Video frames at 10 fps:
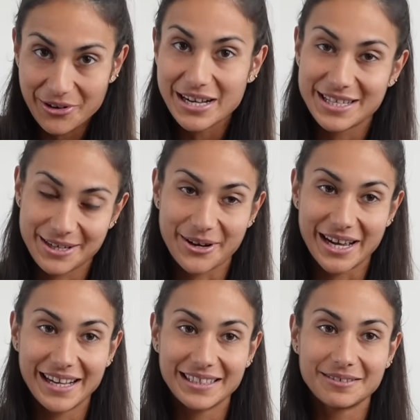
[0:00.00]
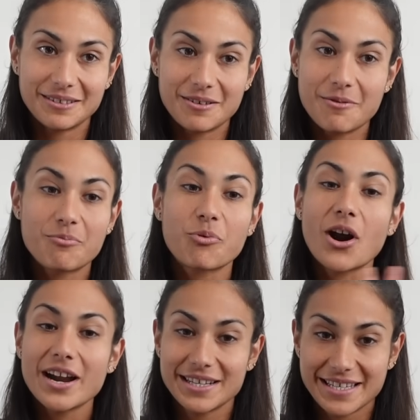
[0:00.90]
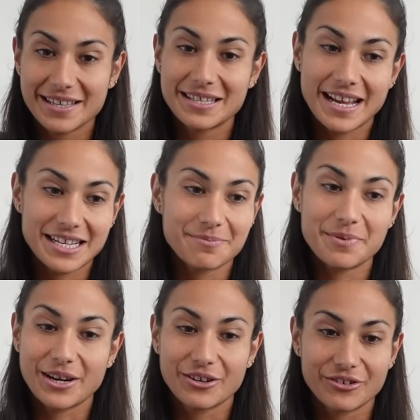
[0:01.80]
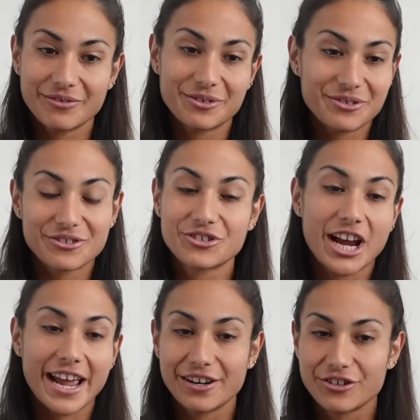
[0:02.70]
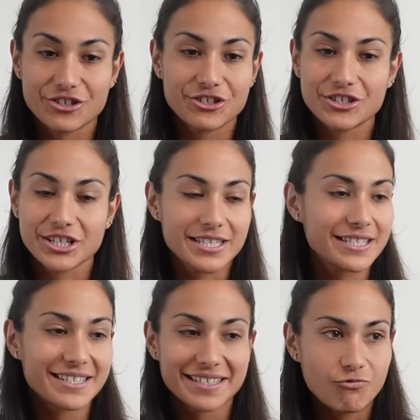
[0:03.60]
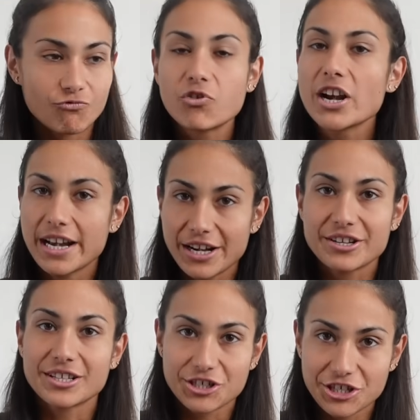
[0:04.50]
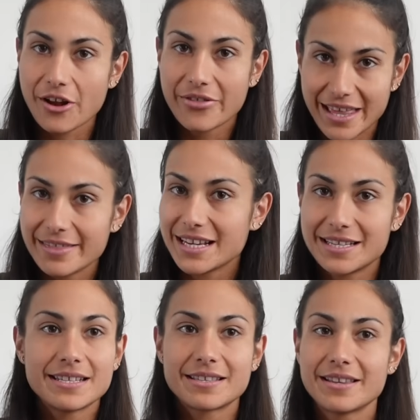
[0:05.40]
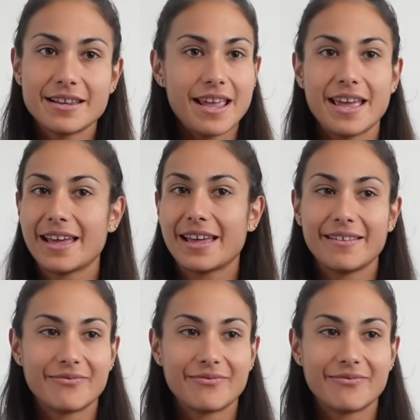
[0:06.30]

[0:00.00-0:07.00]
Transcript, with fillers: agreed to it prior to the dates being changed just really does show that this is the year